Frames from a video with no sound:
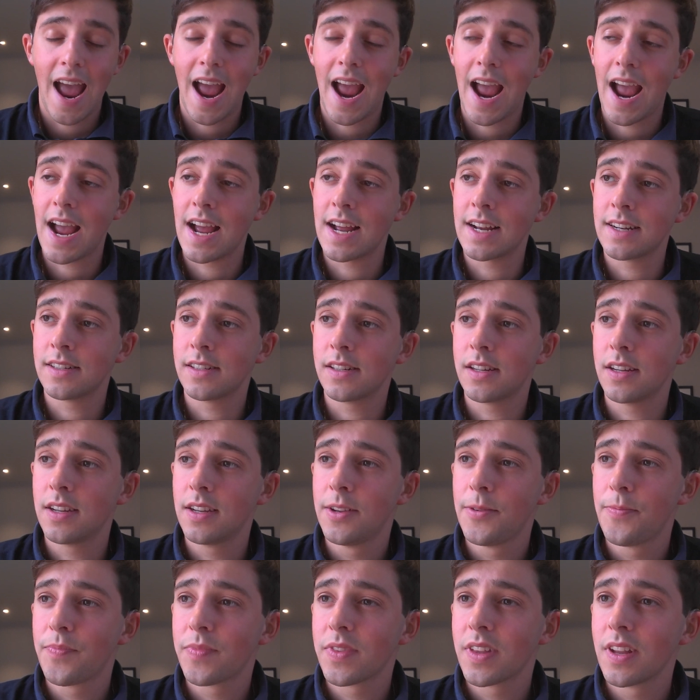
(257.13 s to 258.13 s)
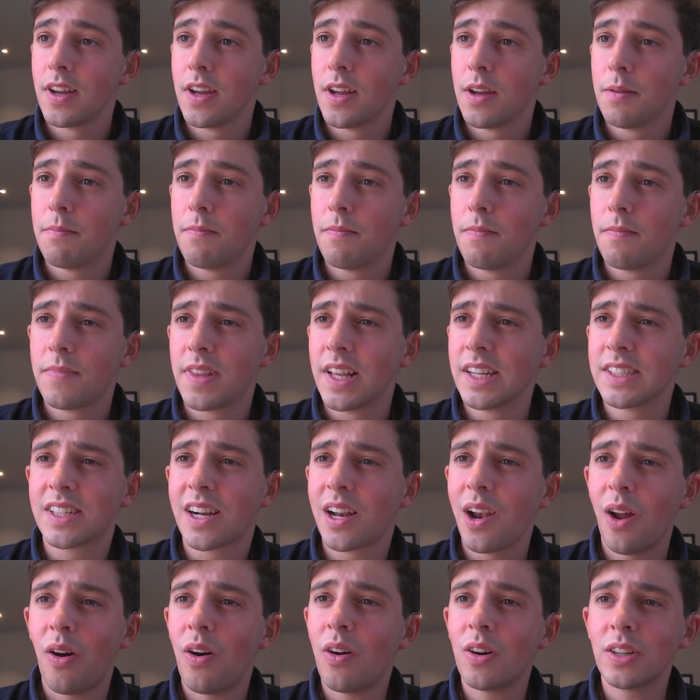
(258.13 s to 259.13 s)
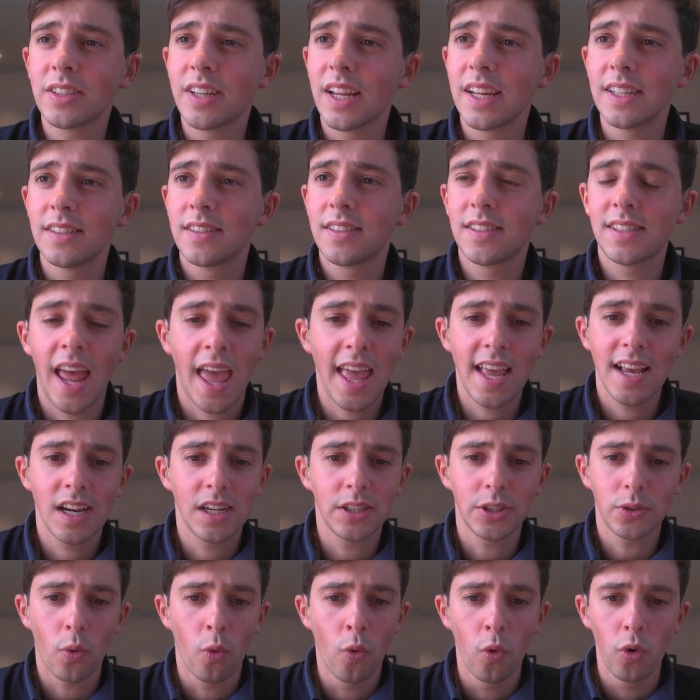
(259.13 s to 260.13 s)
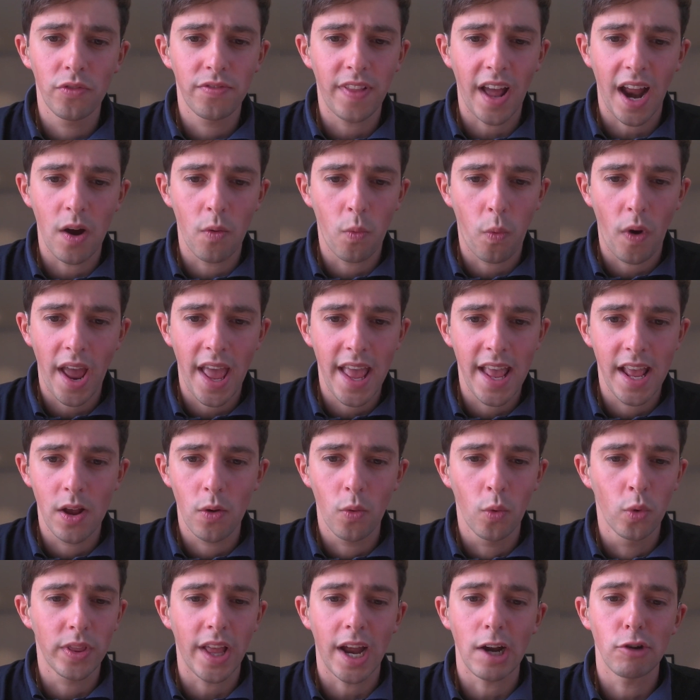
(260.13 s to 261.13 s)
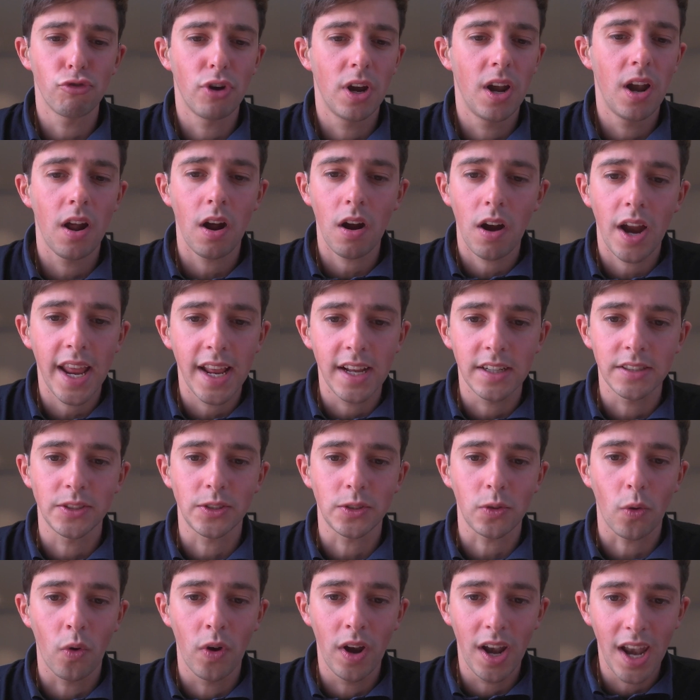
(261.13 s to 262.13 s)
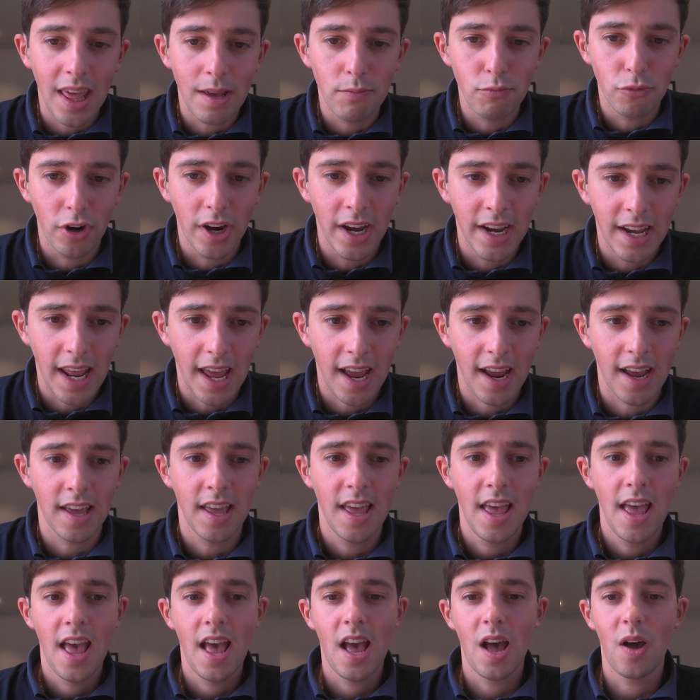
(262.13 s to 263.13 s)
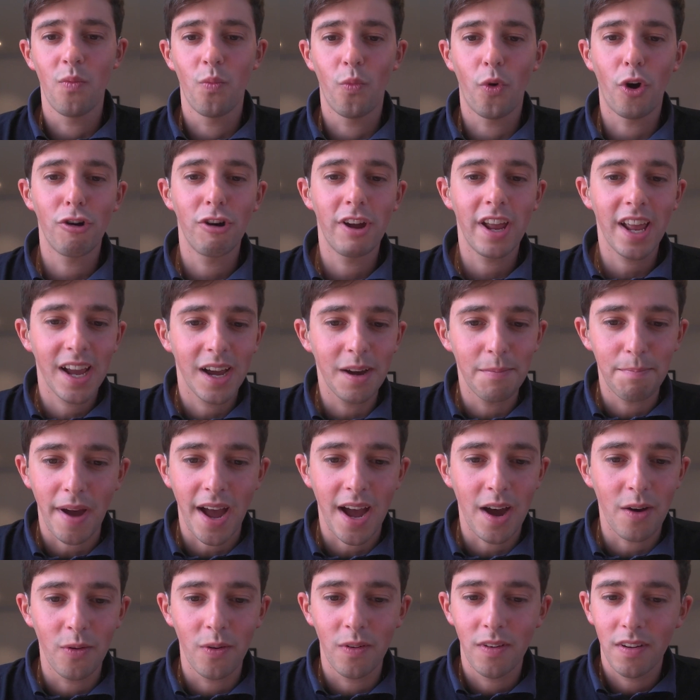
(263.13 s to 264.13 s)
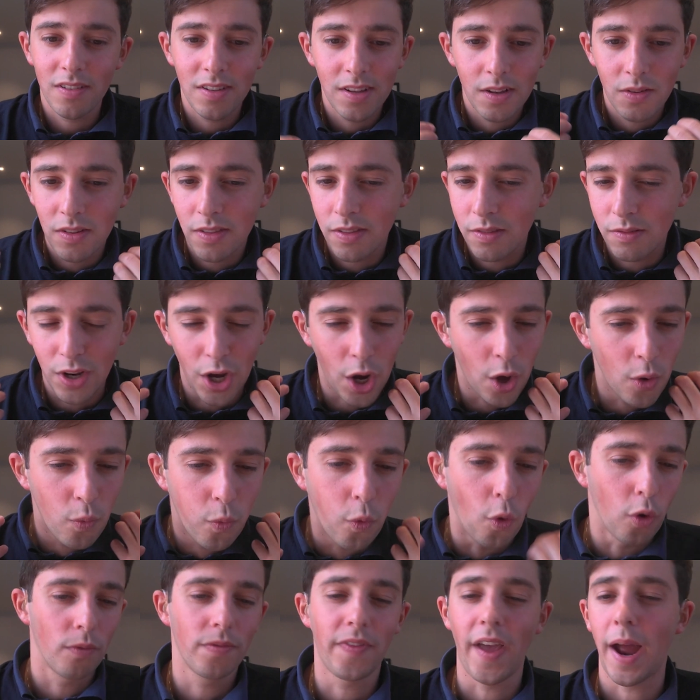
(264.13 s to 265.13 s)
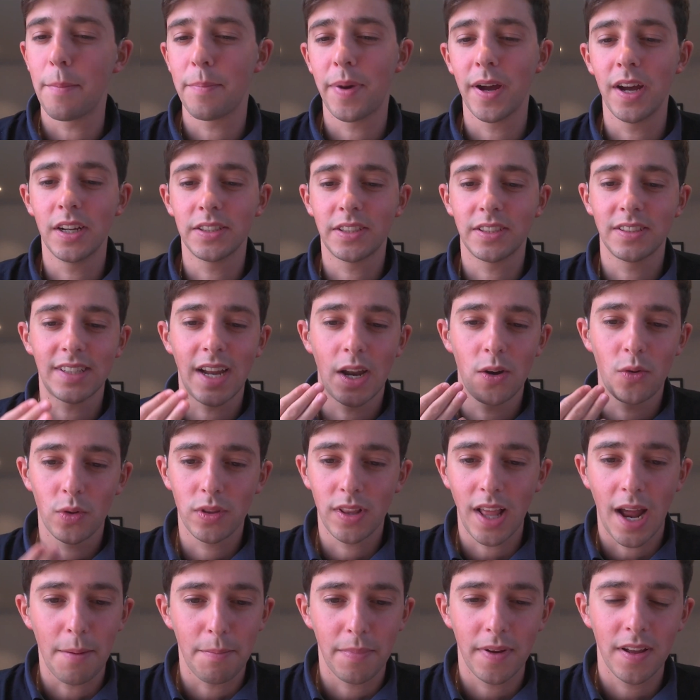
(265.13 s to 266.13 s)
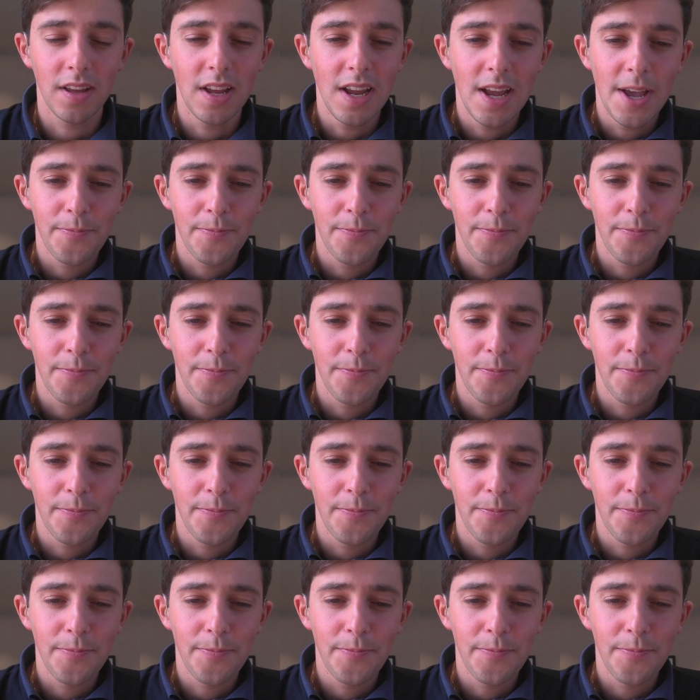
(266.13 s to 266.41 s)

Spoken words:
And the glasses takes all of that away, all that reliance on lip reading and worrying about, you know, what that person said or that.